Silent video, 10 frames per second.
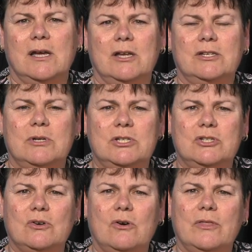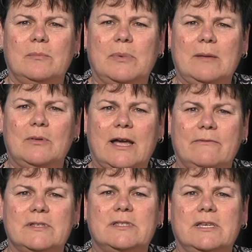to ensure that people
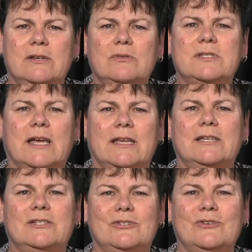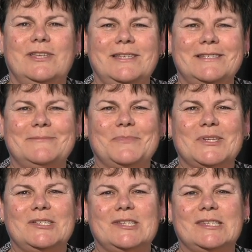have the skills they need to do this,
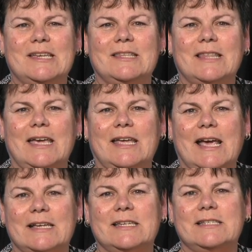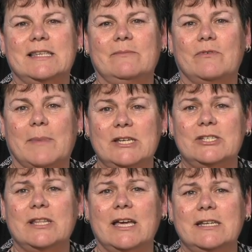to see that they can access the
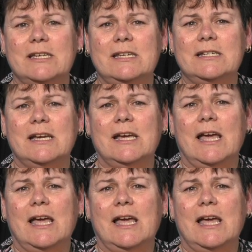information they need,